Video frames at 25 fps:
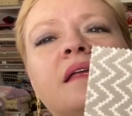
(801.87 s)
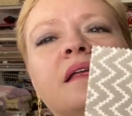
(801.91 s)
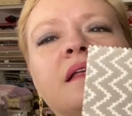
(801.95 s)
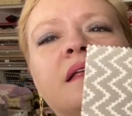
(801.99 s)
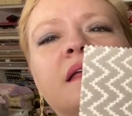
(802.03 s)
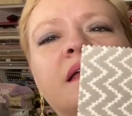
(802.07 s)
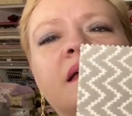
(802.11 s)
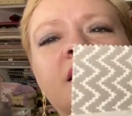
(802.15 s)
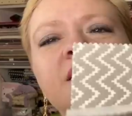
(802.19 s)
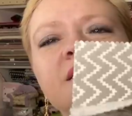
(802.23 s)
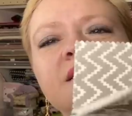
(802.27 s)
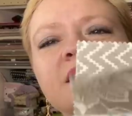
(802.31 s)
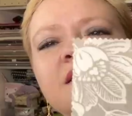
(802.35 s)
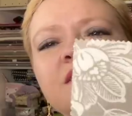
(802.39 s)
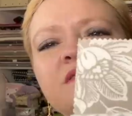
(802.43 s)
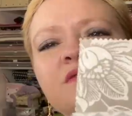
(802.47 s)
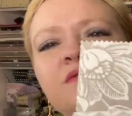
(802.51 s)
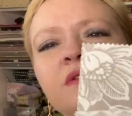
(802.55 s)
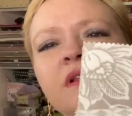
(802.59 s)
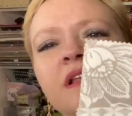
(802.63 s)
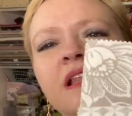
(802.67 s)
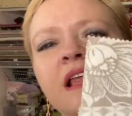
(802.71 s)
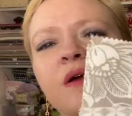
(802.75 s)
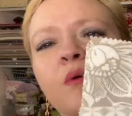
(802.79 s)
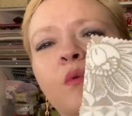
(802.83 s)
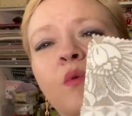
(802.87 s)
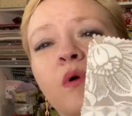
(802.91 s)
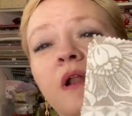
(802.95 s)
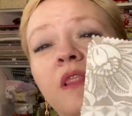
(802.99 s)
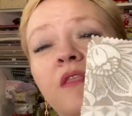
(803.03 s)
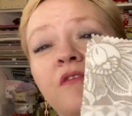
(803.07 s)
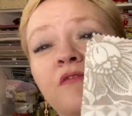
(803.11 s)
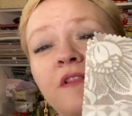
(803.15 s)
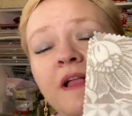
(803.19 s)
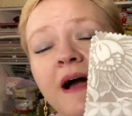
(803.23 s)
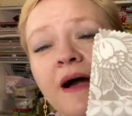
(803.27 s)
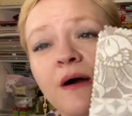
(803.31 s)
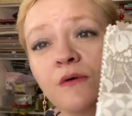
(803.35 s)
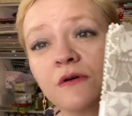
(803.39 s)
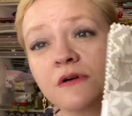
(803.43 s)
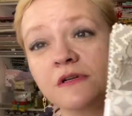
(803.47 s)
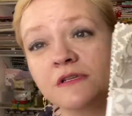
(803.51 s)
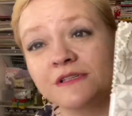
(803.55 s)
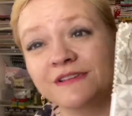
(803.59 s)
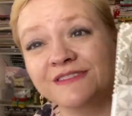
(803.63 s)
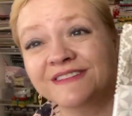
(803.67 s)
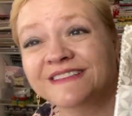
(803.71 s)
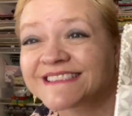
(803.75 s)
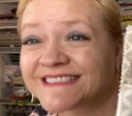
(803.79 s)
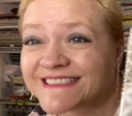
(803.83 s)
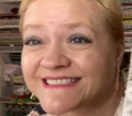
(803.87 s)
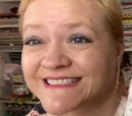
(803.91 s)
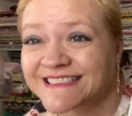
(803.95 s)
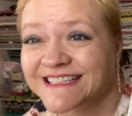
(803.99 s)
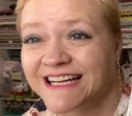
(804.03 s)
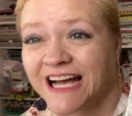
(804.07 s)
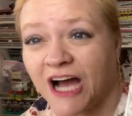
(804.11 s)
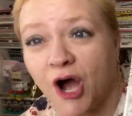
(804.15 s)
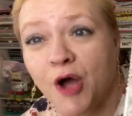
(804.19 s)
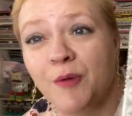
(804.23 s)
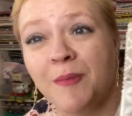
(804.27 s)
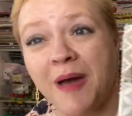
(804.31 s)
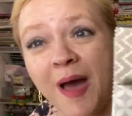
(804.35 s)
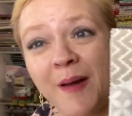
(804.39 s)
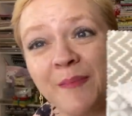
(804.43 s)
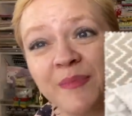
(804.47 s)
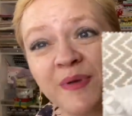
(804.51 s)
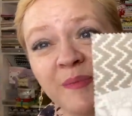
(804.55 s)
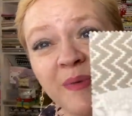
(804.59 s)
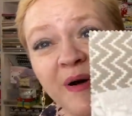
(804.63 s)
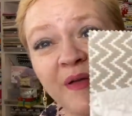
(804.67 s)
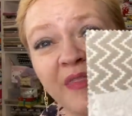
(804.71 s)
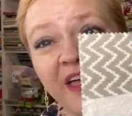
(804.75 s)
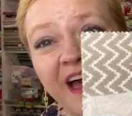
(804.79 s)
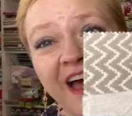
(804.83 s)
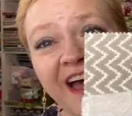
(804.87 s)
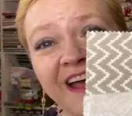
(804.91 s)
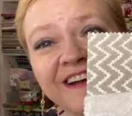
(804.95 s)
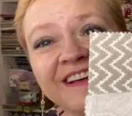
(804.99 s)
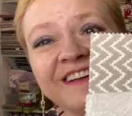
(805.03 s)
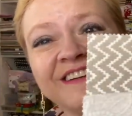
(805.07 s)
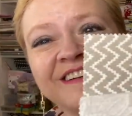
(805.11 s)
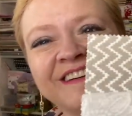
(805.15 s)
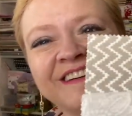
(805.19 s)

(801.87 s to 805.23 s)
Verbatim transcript: Yeah, see, there's only like one of the flowers. I'm happy about that.